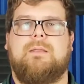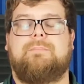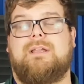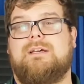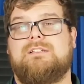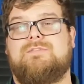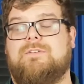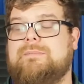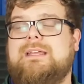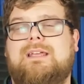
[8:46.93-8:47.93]
Because for
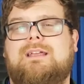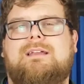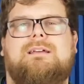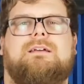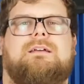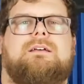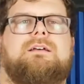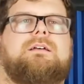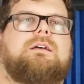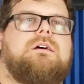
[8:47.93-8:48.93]
me,
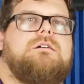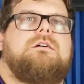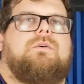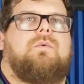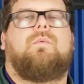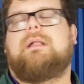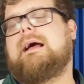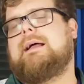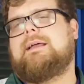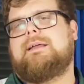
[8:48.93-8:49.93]
when
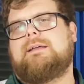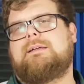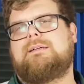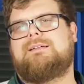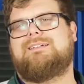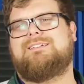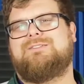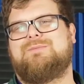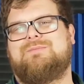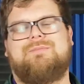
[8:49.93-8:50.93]
I
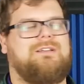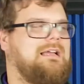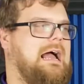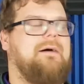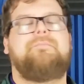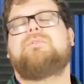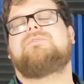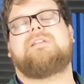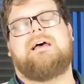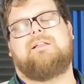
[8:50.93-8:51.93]

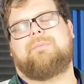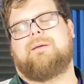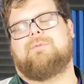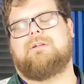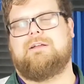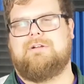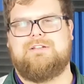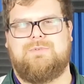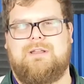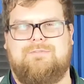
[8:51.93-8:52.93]
moved to Alabama when I
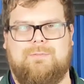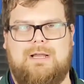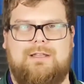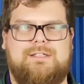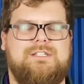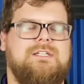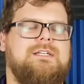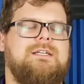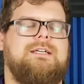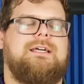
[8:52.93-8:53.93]
graduated from college,
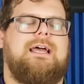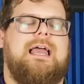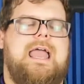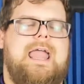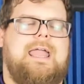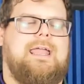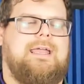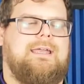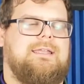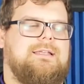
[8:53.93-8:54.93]

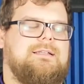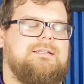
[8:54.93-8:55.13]
and